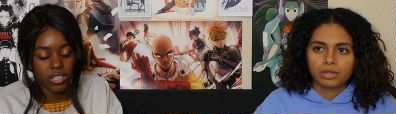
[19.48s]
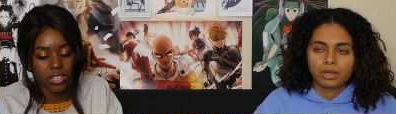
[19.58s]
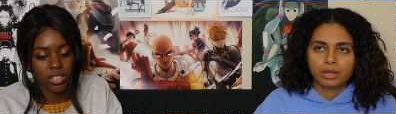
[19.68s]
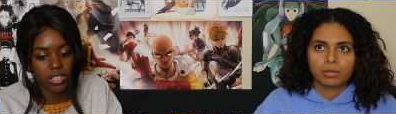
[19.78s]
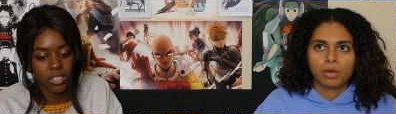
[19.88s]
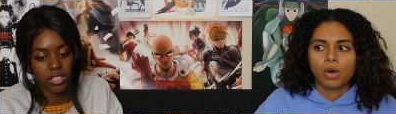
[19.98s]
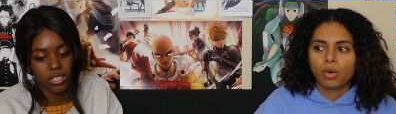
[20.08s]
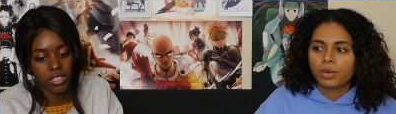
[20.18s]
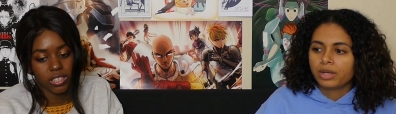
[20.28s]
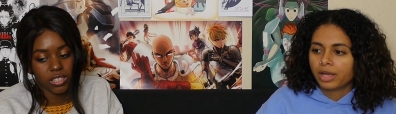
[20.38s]
Speaker 1: um,
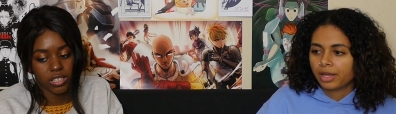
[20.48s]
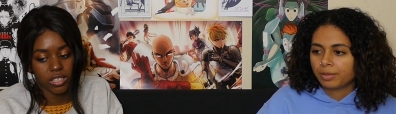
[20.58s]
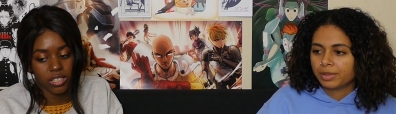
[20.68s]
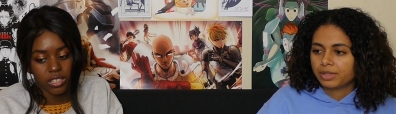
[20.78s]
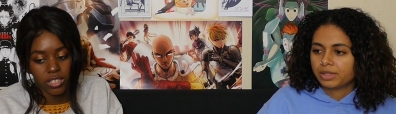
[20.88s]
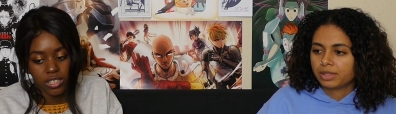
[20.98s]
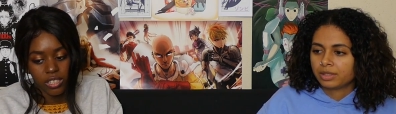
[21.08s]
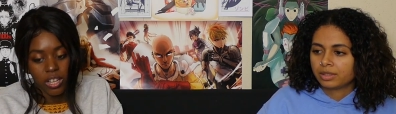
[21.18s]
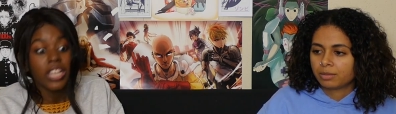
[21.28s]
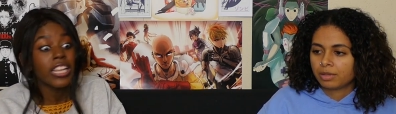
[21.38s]
hohenheim is is,
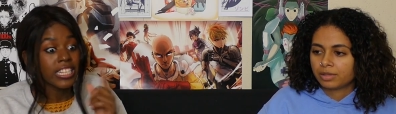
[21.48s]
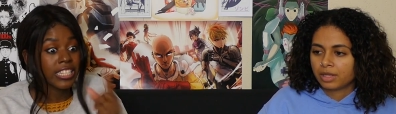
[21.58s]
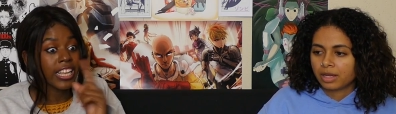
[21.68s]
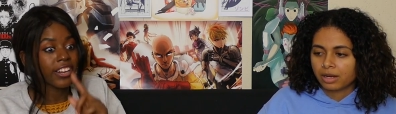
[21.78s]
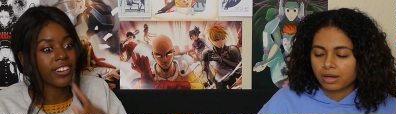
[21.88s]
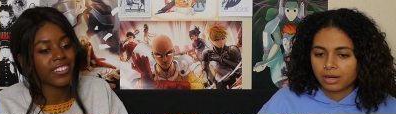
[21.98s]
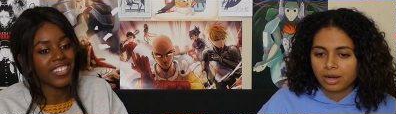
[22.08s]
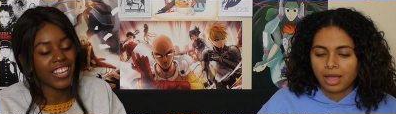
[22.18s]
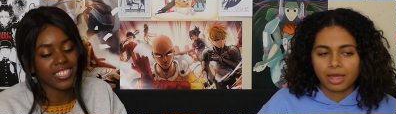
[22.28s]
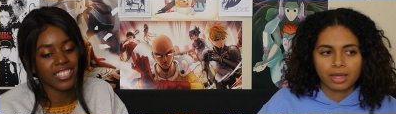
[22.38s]
is he's there, there.
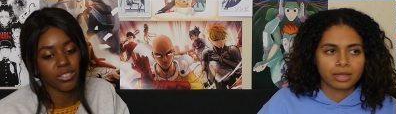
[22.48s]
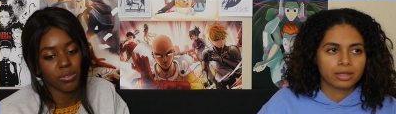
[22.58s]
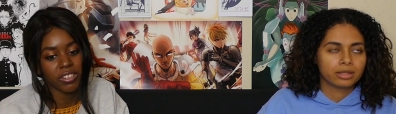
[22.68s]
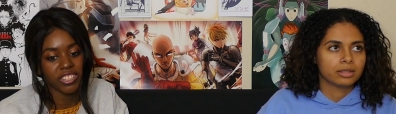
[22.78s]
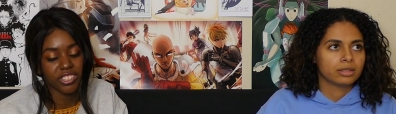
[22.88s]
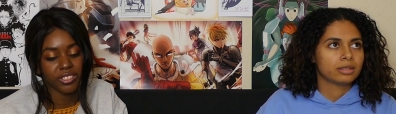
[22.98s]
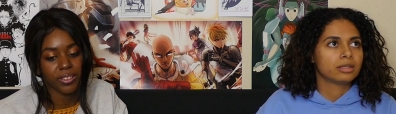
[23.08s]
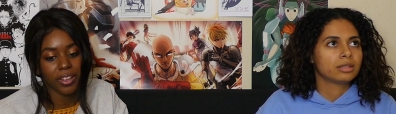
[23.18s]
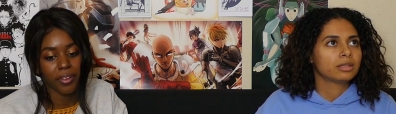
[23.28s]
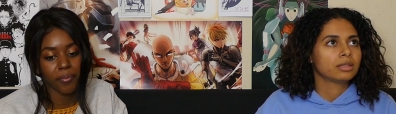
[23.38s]
Yes, and okay.
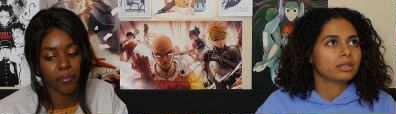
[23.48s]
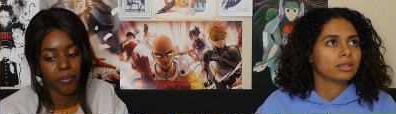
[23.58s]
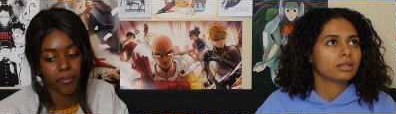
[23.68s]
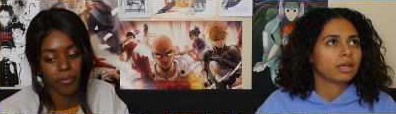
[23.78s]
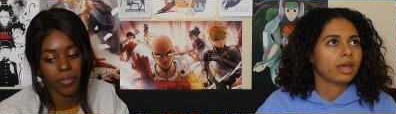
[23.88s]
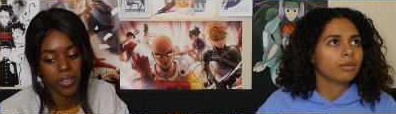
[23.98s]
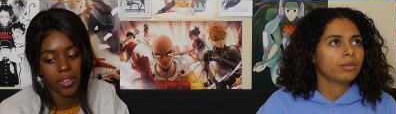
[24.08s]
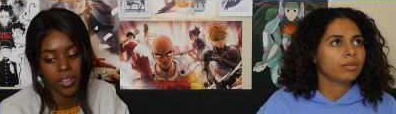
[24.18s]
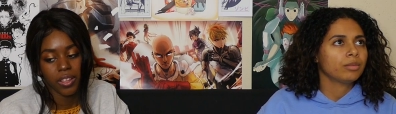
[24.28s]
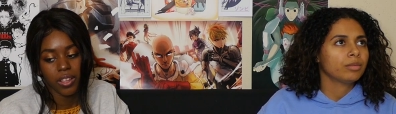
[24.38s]
i don't
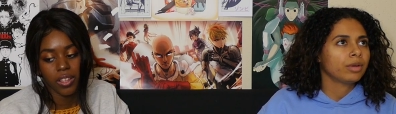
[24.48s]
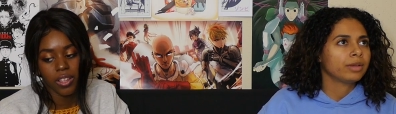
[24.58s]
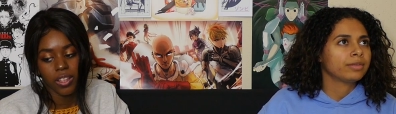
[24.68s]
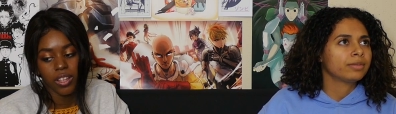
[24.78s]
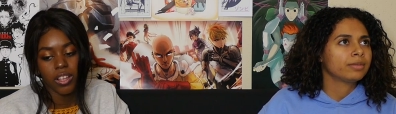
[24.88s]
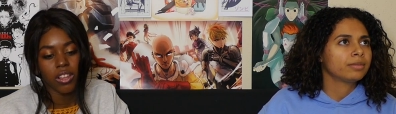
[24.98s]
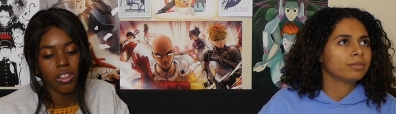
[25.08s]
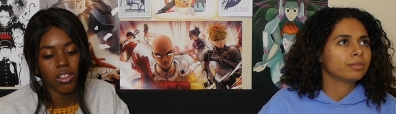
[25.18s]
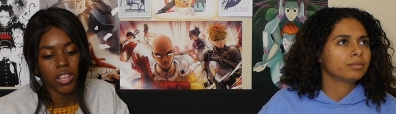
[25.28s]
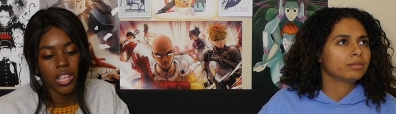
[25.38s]
i
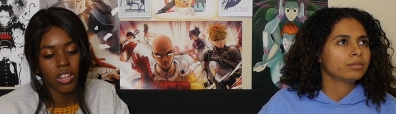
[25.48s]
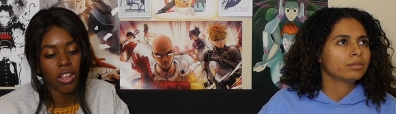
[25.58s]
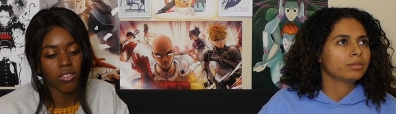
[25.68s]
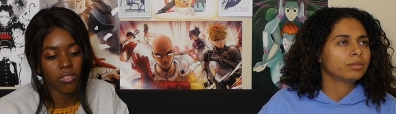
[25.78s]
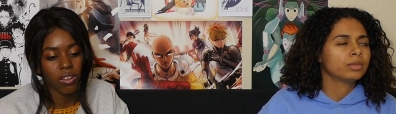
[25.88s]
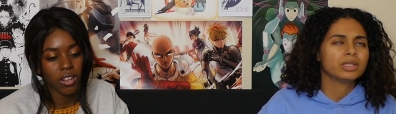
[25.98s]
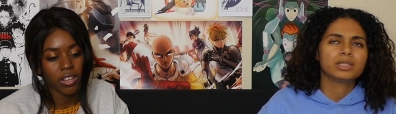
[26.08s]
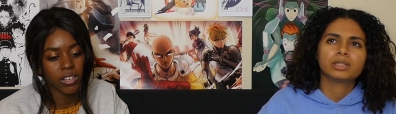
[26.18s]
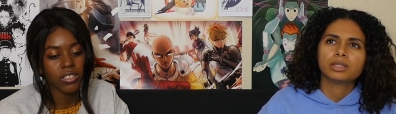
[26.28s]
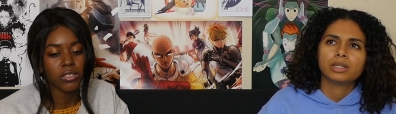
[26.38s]
Speaker 2: and
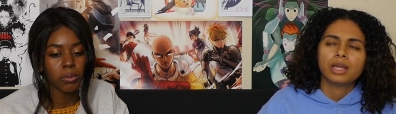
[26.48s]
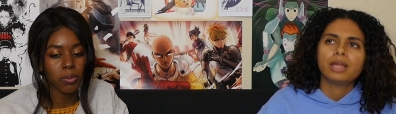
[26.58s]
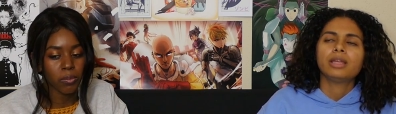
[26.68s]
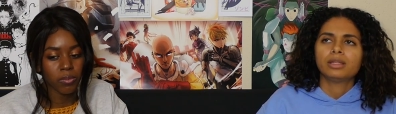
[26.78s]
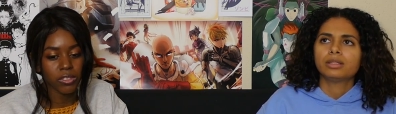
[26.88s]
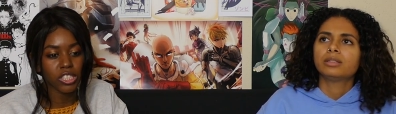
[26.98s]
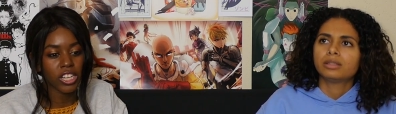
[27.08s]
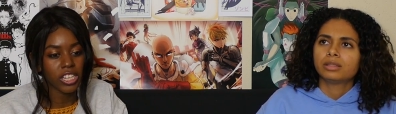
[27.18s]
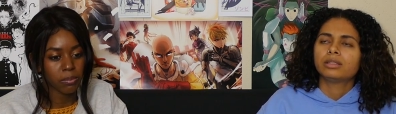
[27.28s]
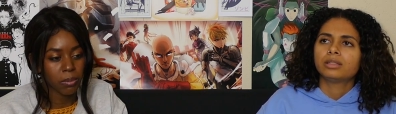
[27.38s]
lanfan's she
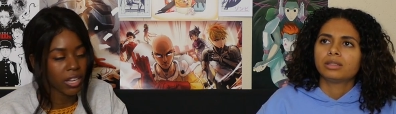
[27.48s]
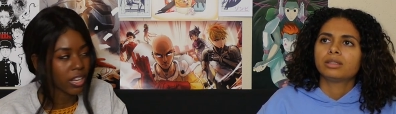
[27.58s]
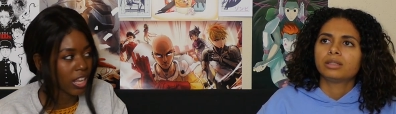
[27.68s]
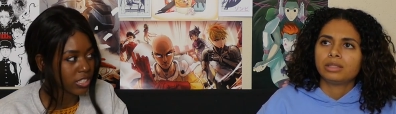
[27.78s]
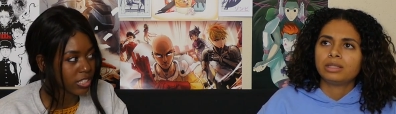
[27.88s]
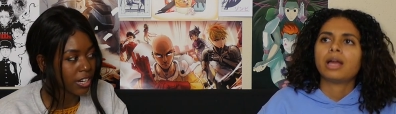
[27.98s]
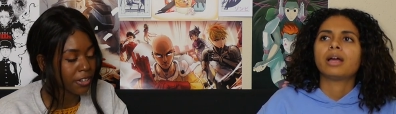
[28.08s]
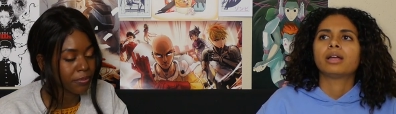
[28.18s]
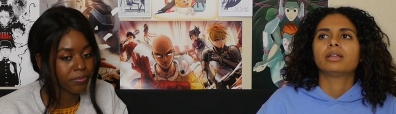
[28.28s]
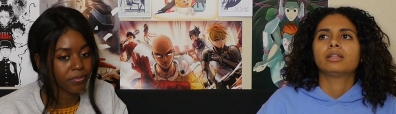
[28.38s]
kicked butt last yeah,
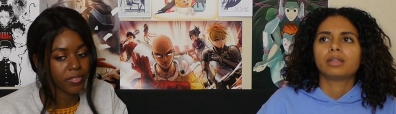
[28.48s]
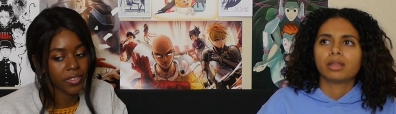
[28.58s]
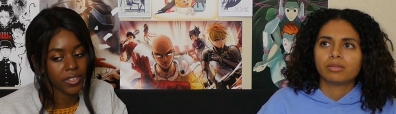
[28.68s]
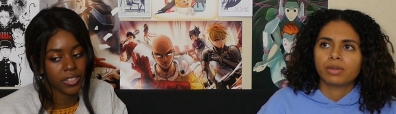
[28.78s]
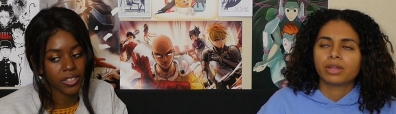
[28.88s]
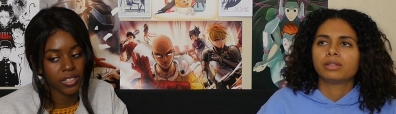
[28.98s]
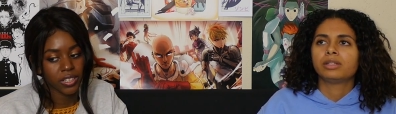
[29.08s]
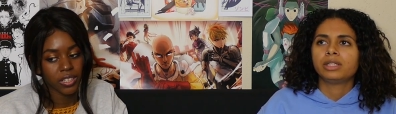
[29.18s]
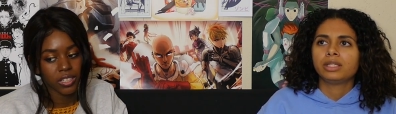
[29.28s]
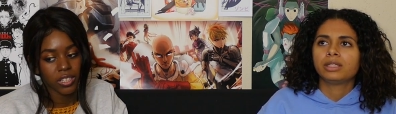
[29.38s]
time
Speaker 1: yeah lanfan
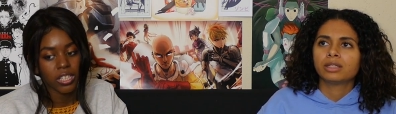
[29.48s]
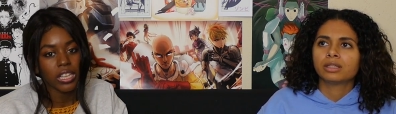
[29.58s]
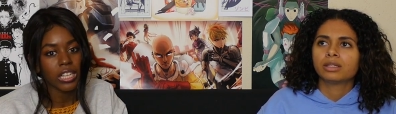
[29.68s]
ling,